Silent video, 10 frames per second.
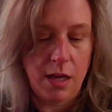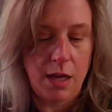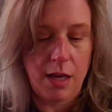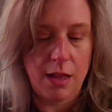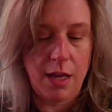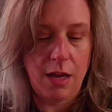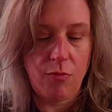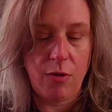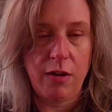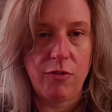And then
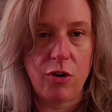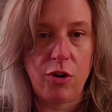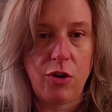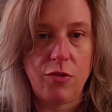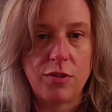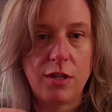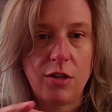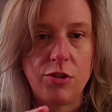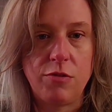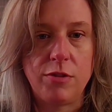one of her new
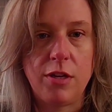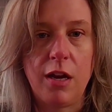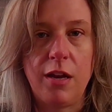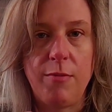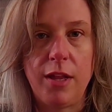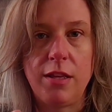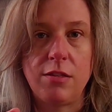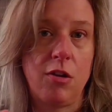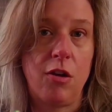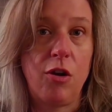stickers, she was talking about this
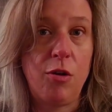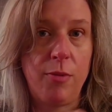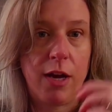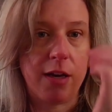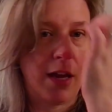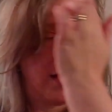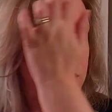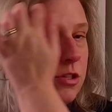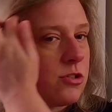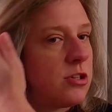on her podcast,
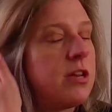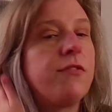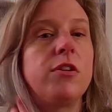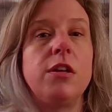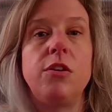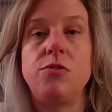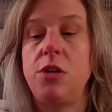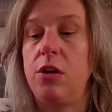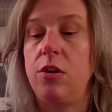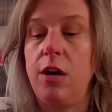so you should definitely go
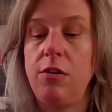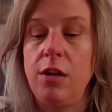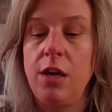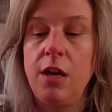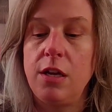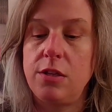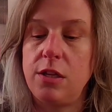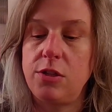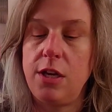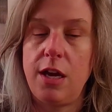check her out,
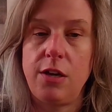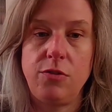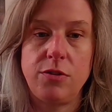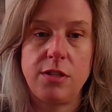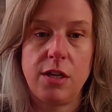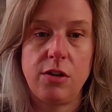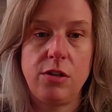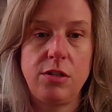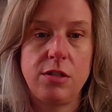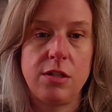that she had new
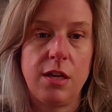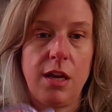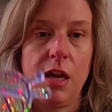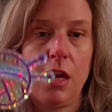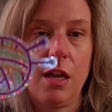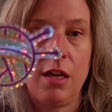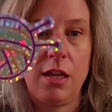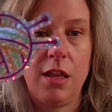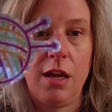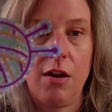stickers and
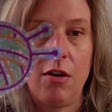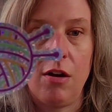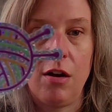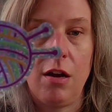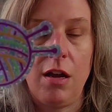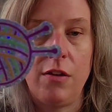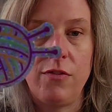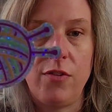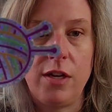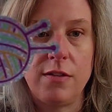they are as
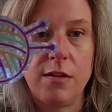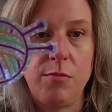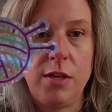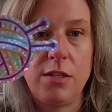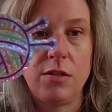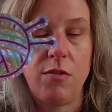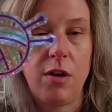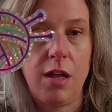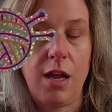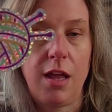fun as can be.
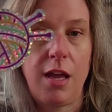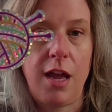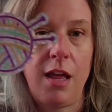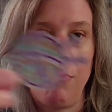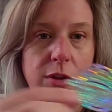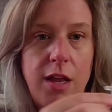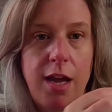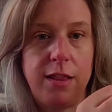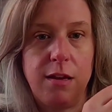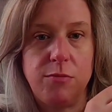So I will
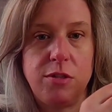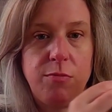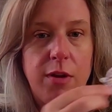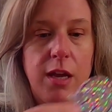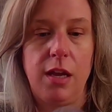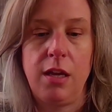add them to my